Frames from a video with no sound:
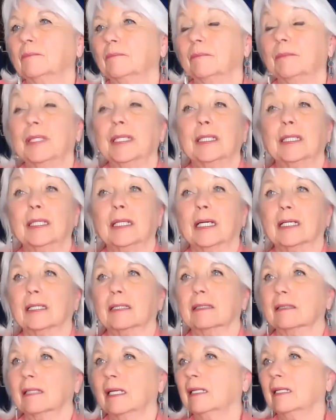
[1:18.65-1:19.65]

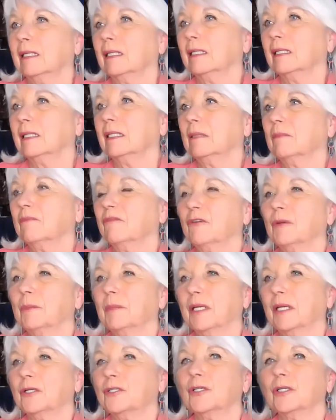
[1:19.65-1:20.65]
media and
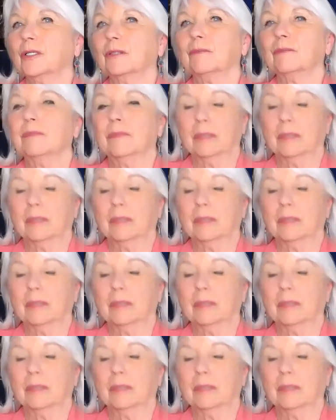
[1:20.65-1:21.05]
information.